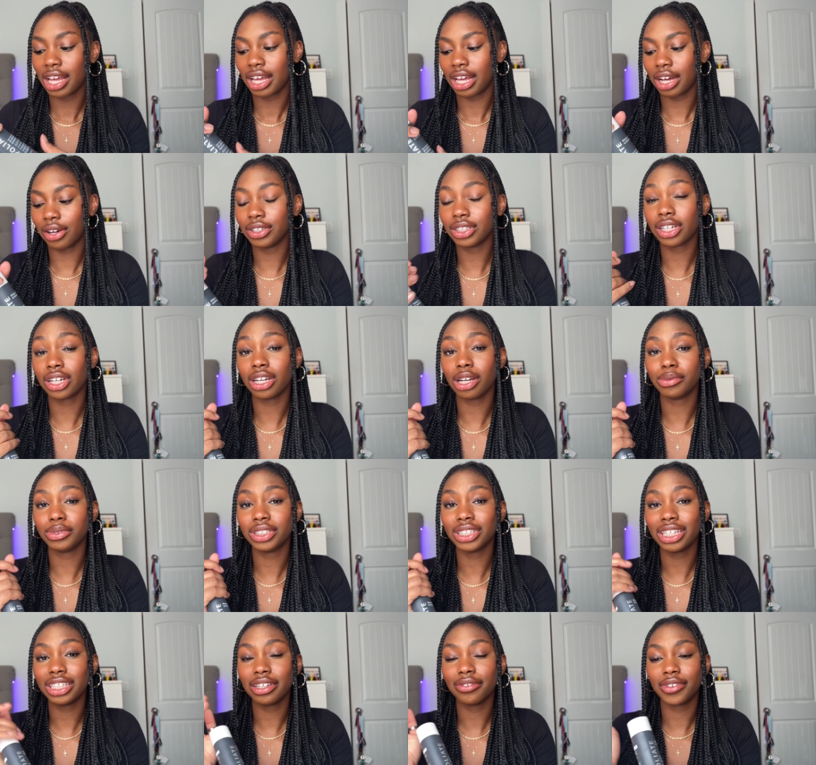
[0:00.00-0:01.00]
well, I'm still
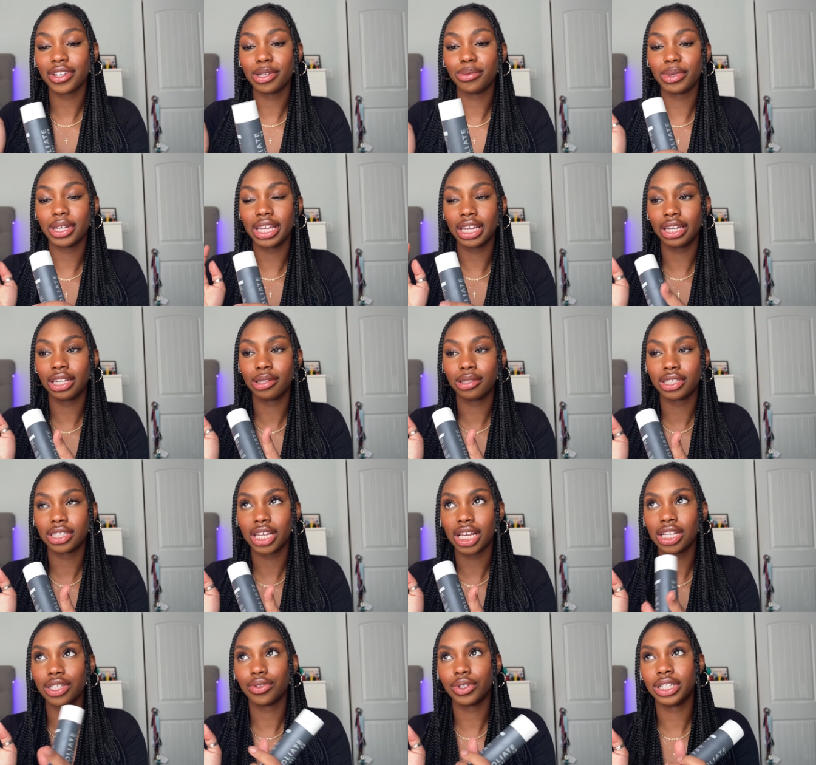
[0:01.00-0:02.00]
at the very beginning
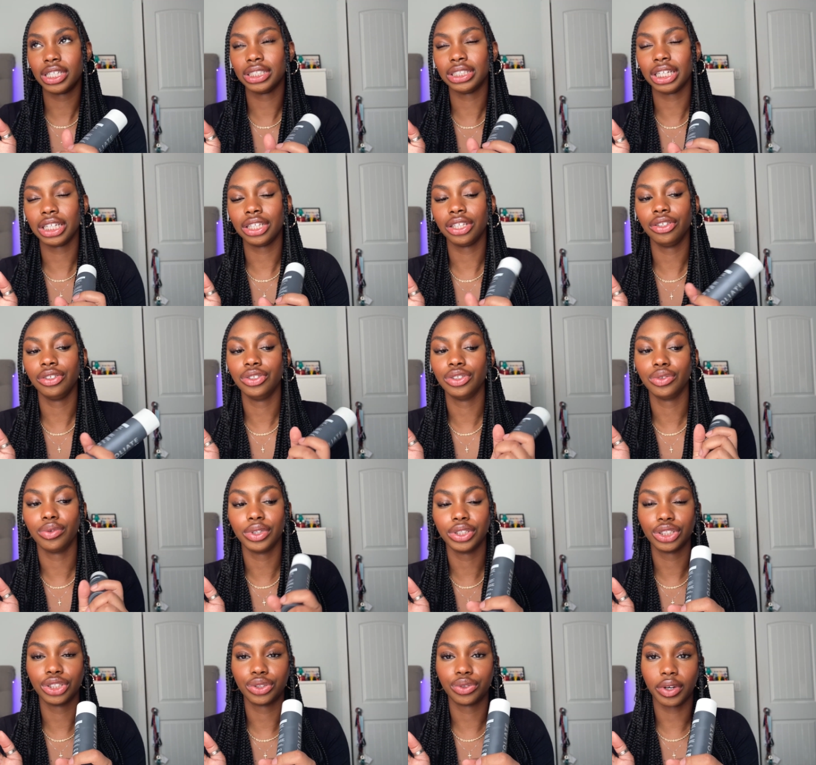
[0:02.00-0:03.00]
stage when it's like used once
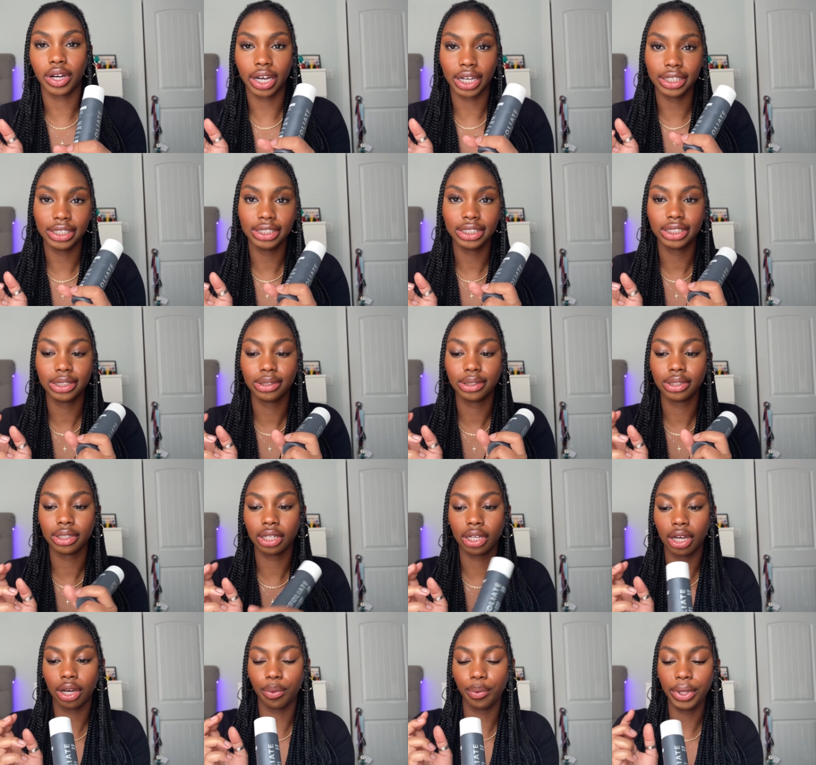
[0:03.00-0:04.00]
or twice
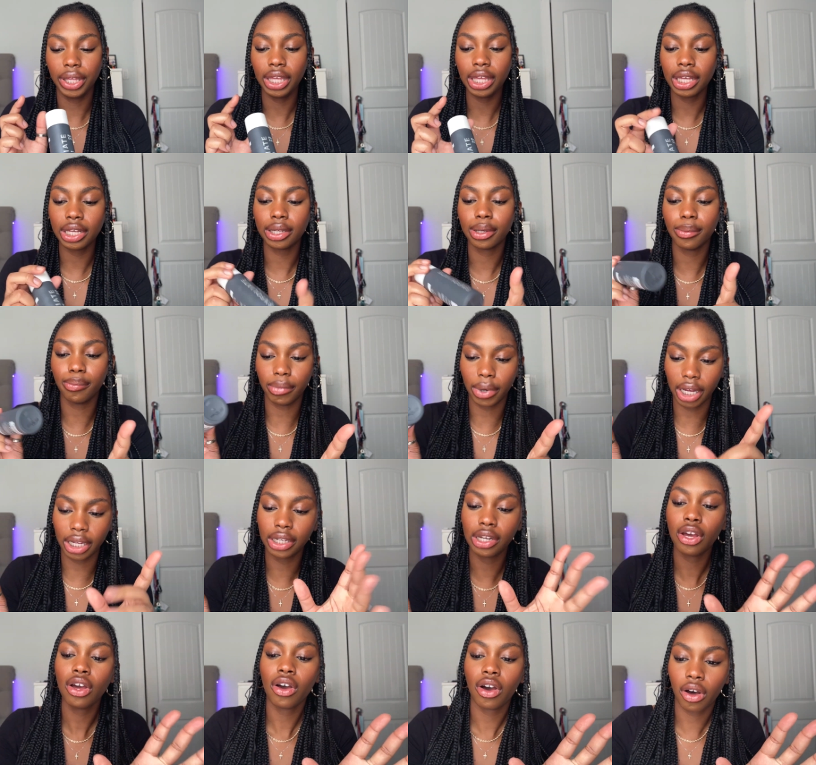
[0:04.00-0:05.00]
a week but
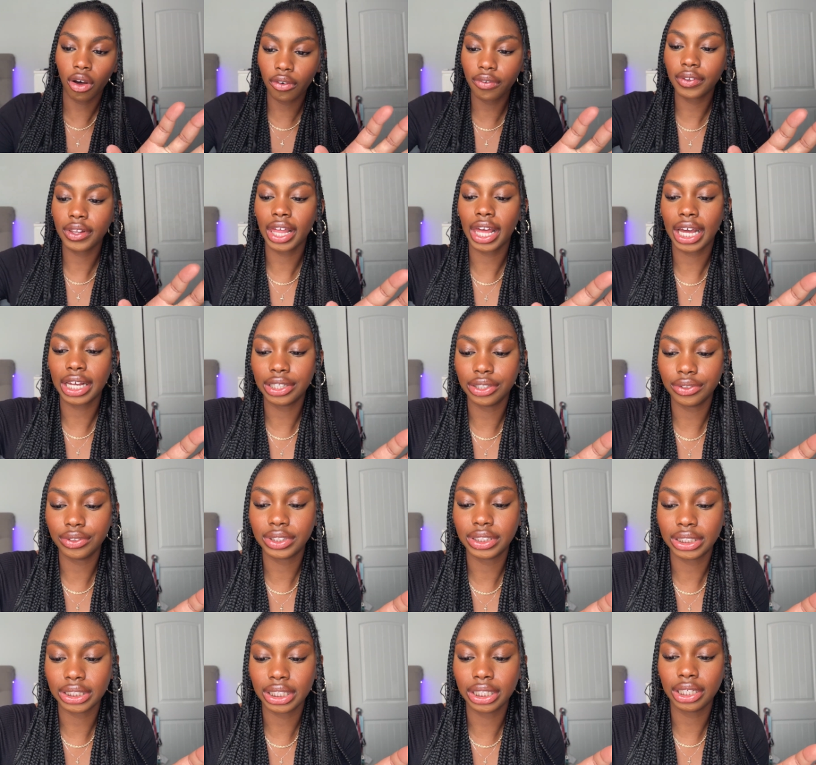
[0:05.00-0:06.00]
hopefully i do
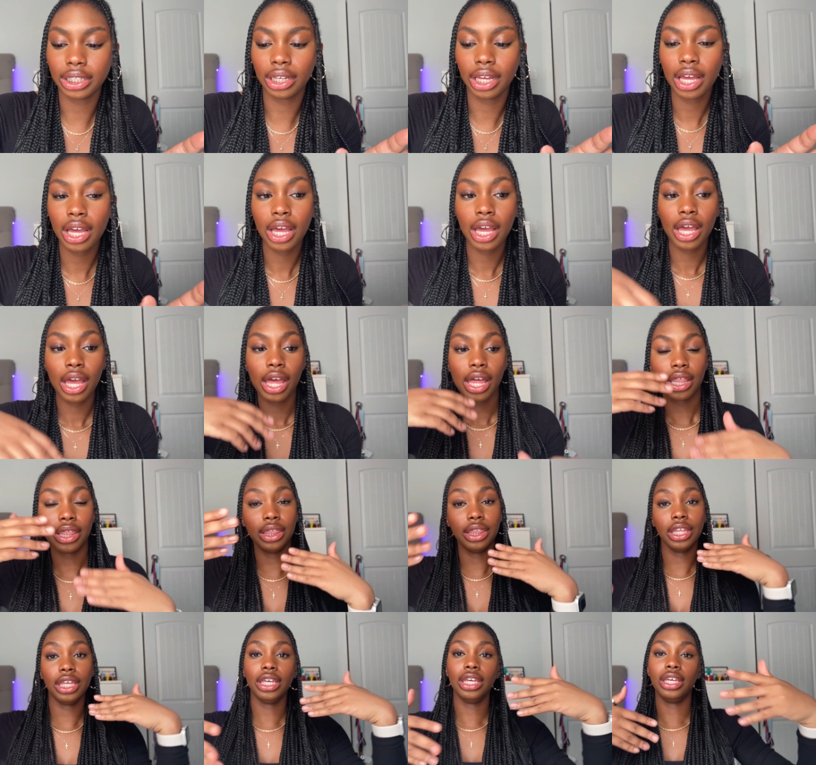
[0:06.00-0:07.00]
see
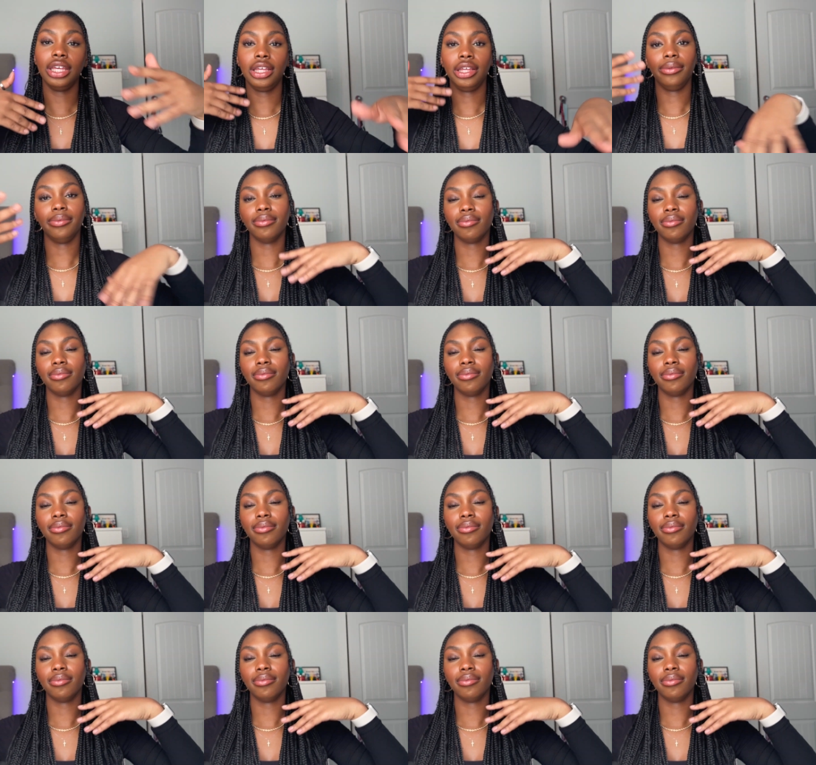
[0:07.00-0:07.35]
the